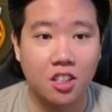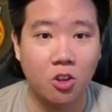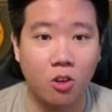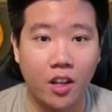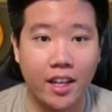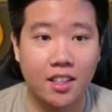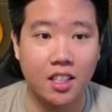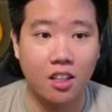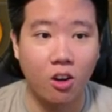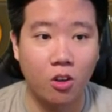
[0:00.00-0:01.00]

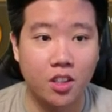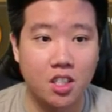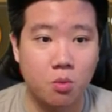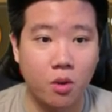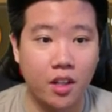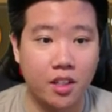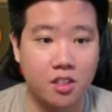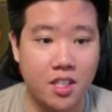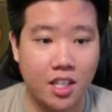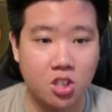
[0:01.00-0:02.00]
collecting all these worn leather
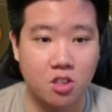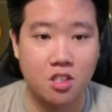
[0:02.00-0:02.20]
satchels.